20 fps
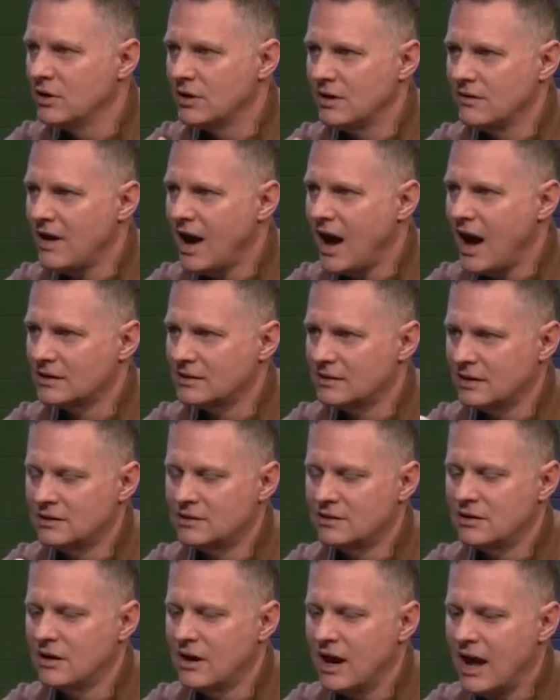of Acts, and I
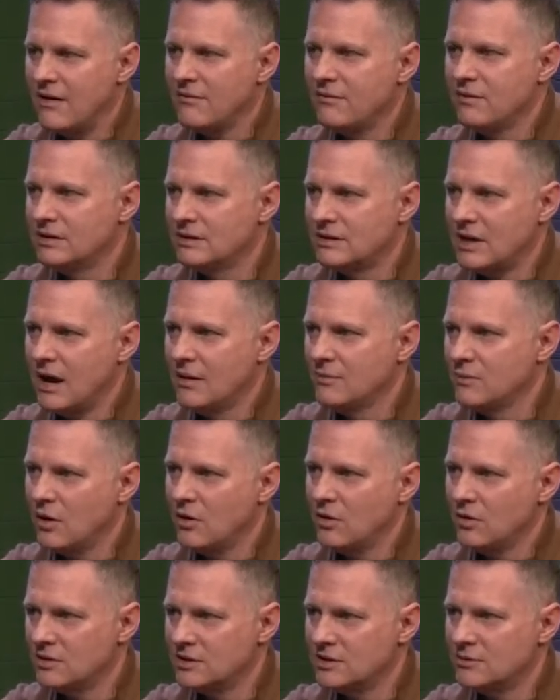started every time the
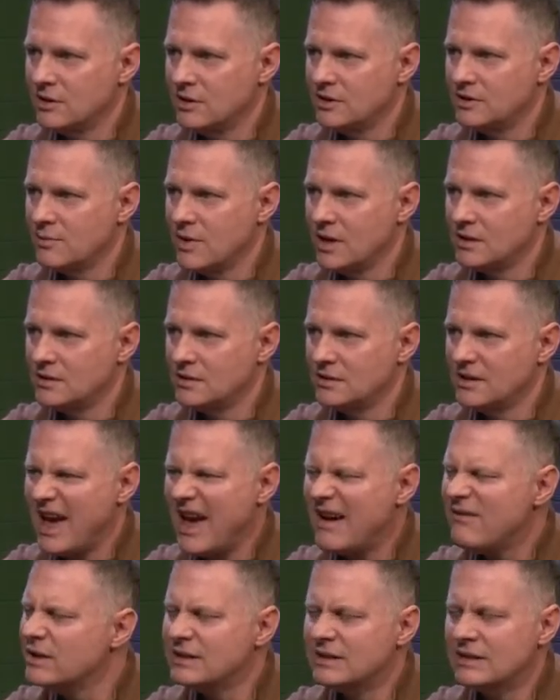Holy Spirit's mentioned.
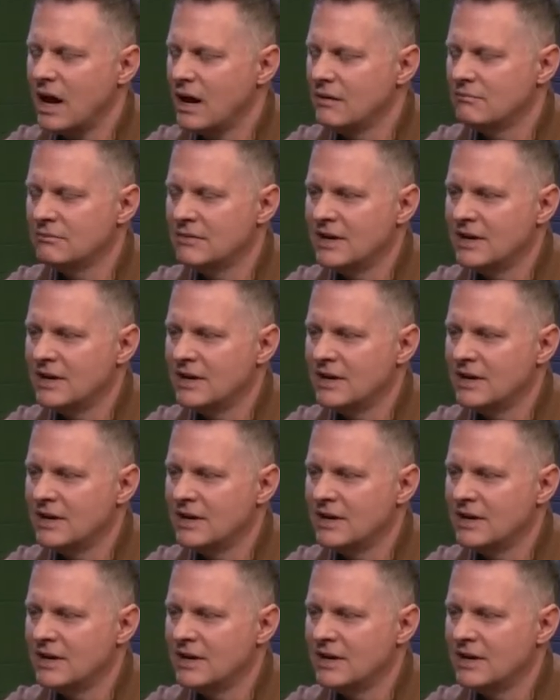Every yes. time.